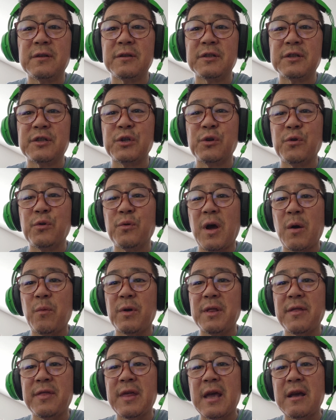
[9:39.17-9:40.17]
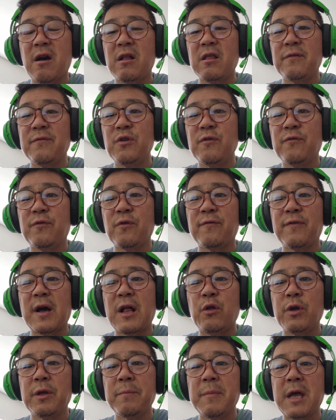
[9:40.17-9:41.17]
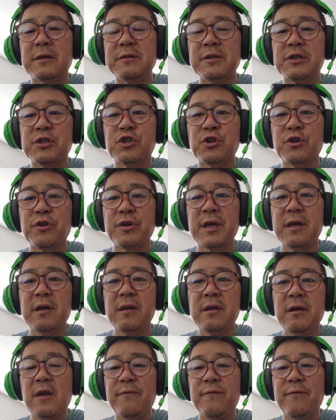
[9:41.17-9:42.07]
So I want to thank all of you for following me on this journey.